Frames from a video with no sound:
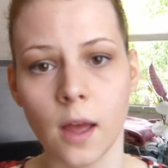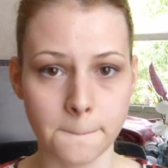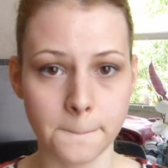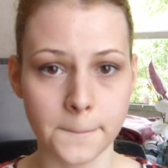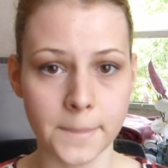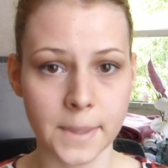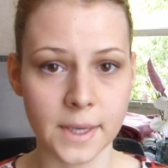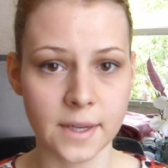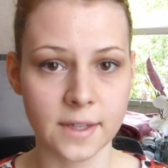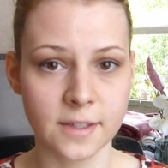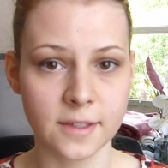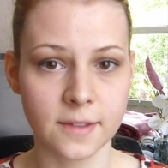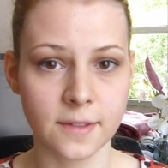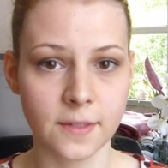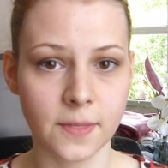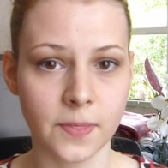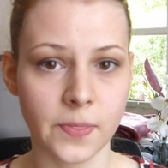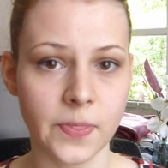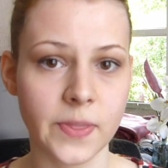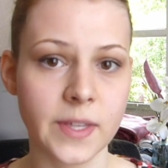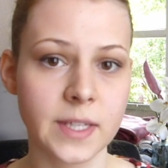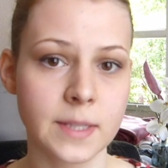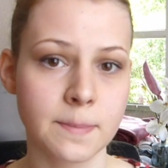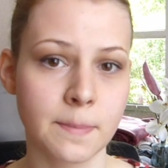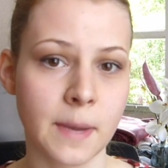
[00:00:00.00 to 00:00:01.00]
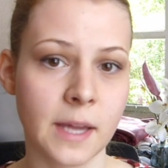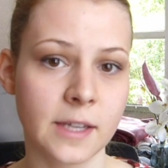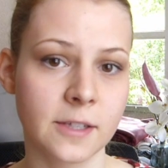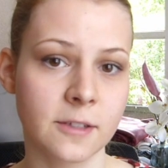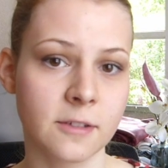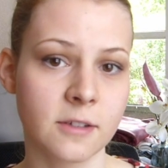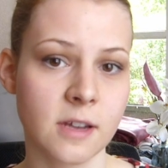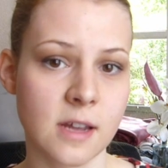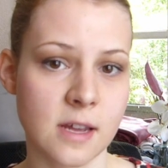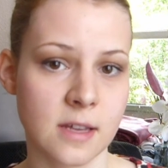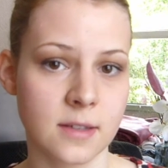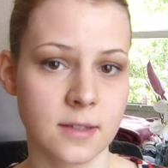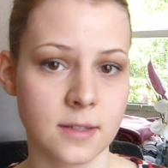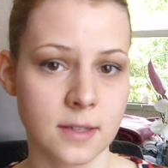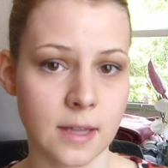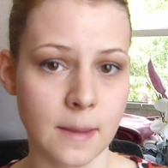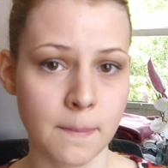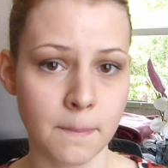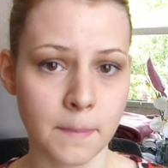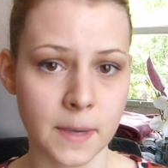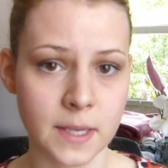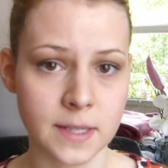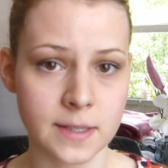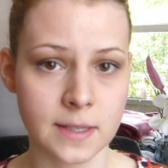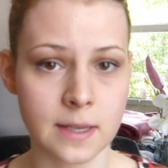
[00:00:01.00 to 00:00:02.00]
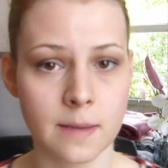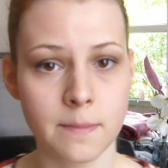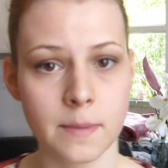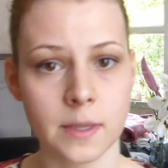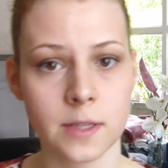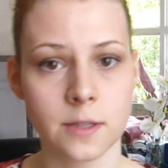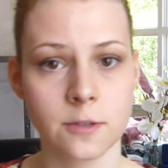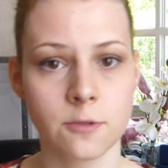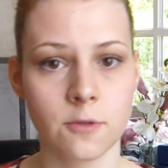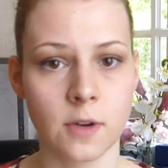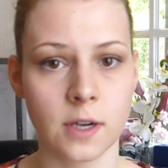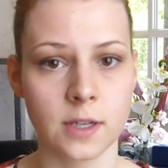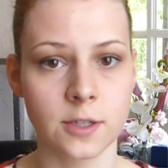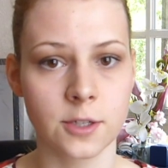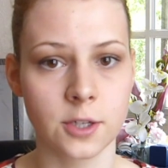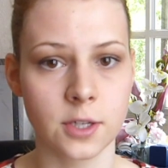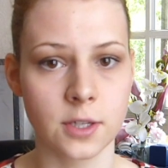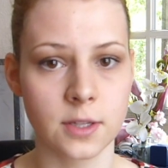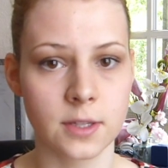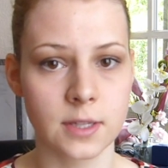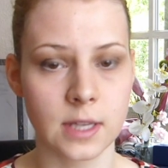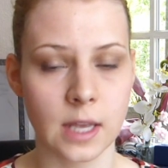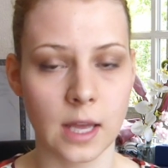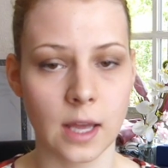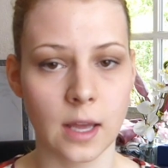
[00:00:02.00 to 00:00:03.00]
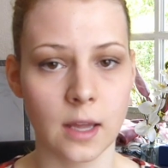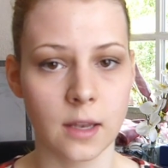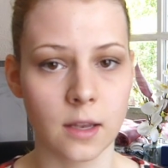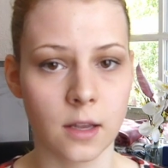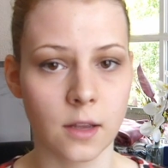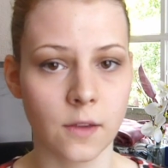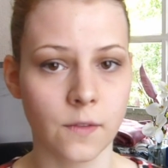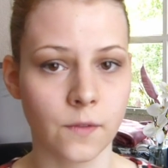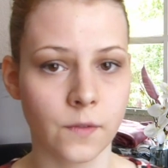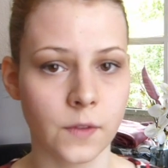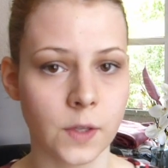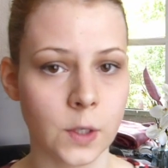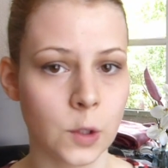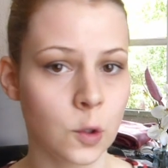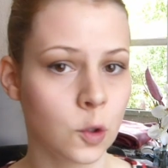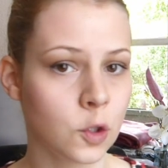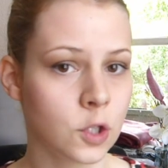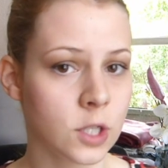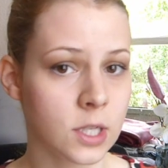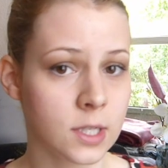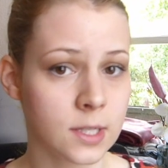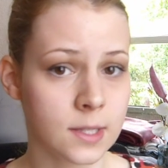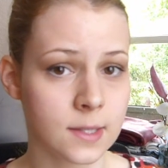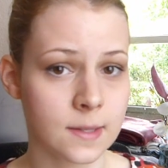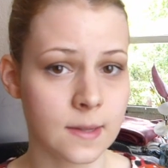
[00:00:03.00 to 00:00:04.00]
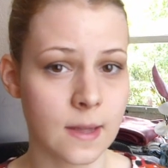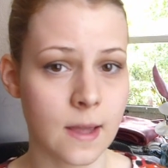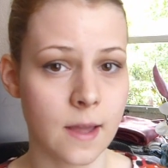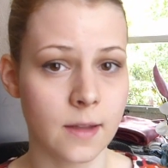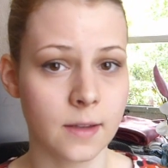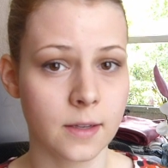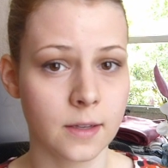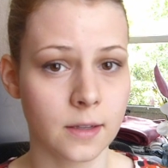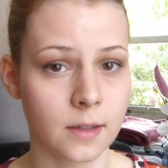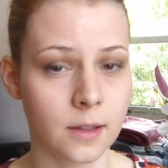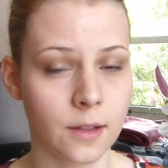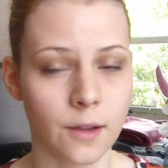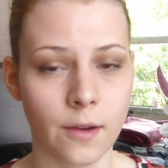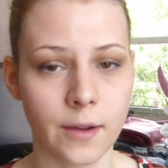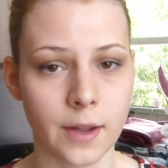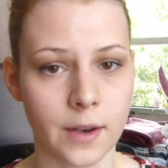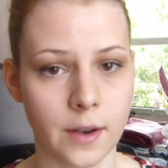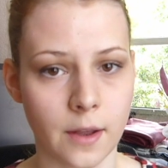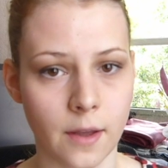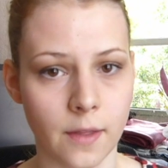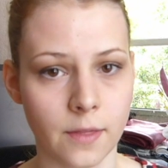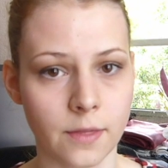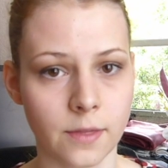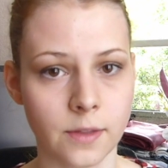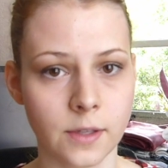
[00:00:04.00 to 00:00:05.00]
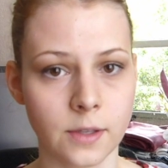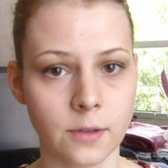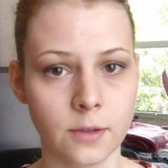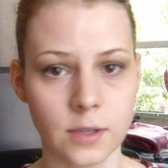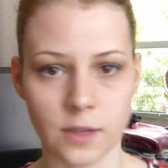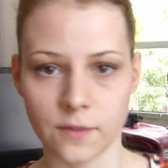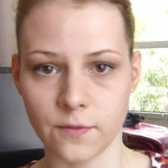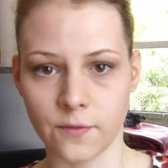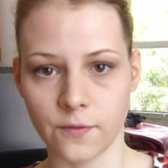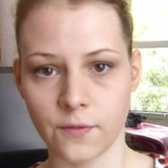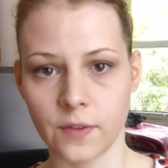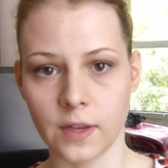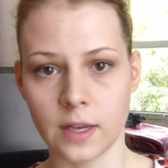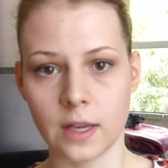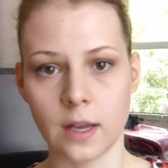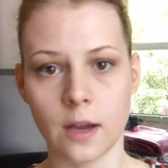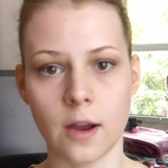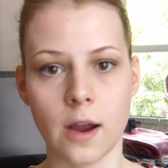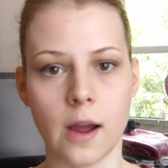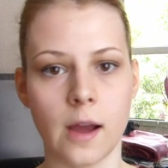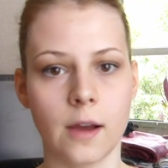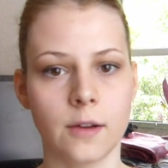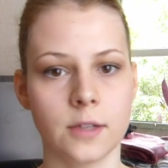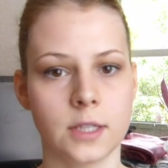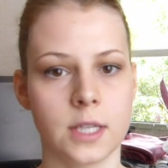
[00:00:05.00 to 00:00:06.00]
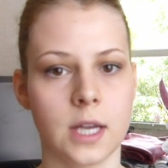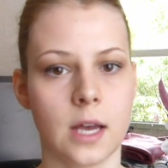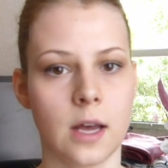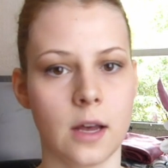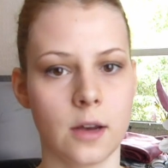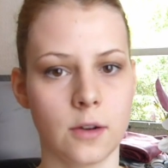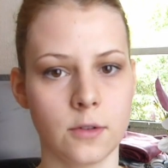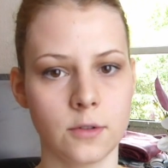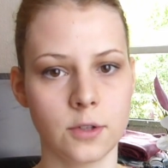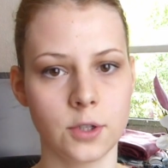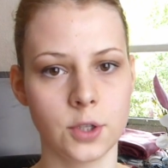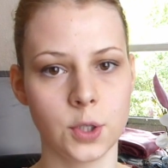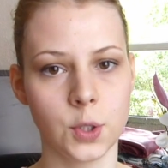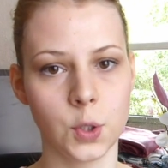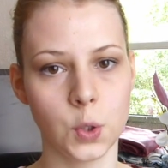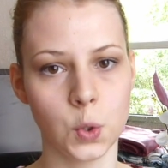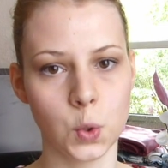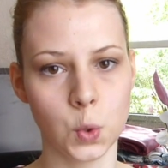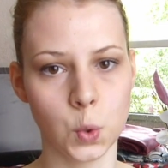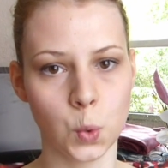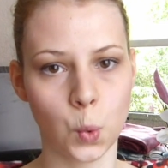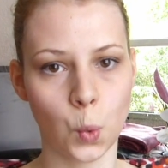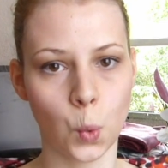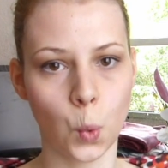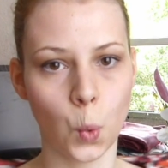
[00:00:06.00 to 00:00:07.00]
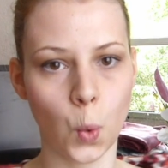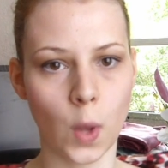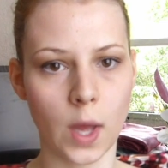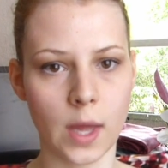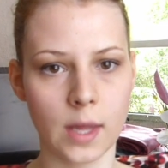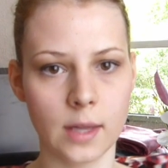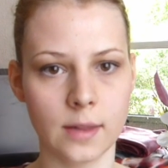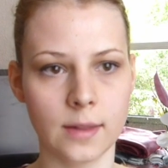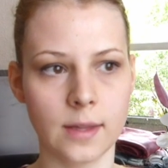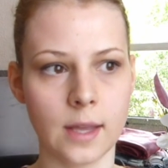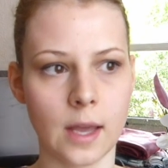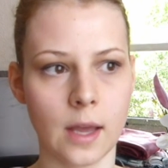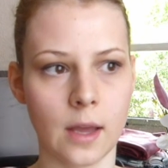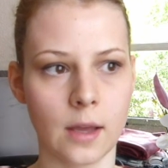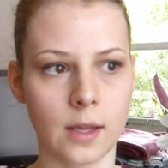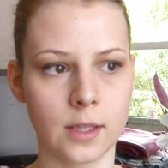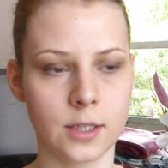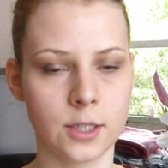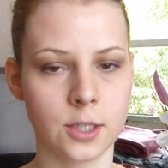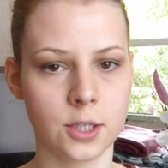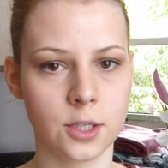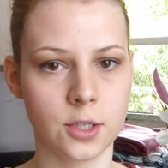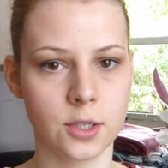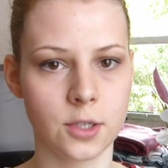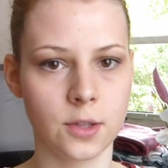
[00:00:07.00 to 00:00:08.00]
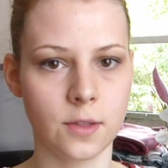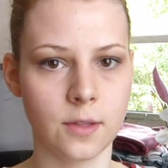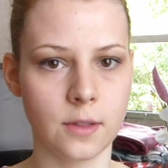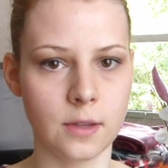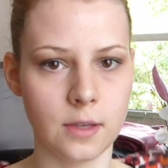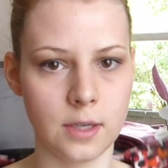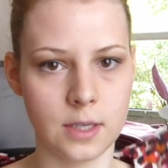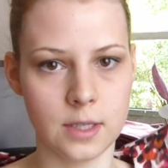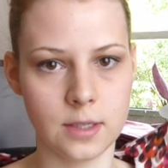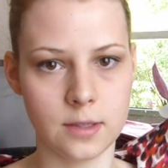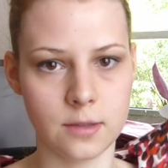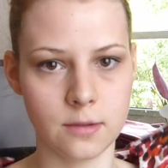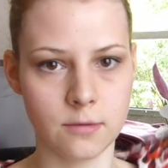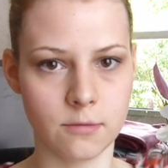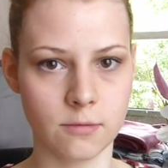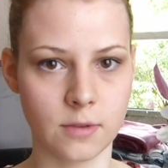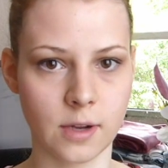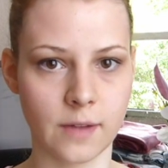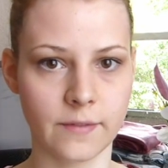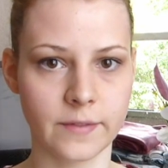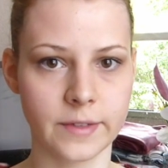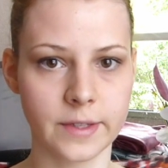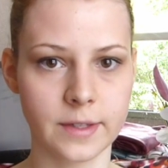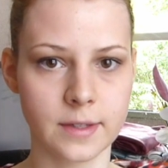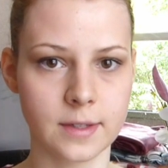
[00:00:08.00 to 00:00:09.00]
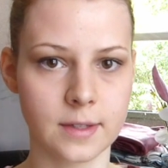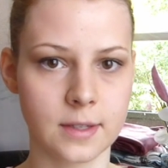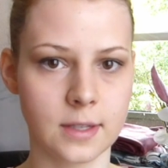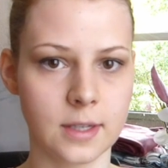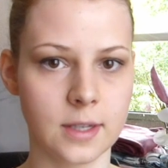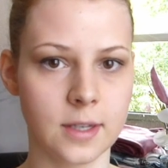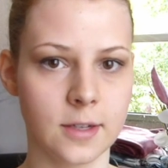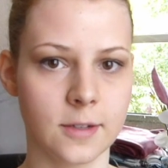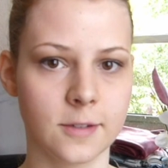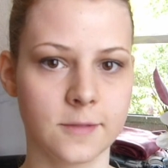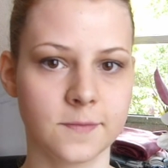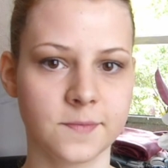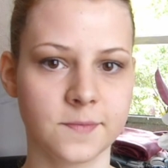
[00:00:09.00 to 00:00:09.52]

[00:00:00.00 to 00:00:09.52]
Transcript: But this pattern has step-by-step instructions, and if you just stare at it long enough, you can figure out how to attach these ruffles here.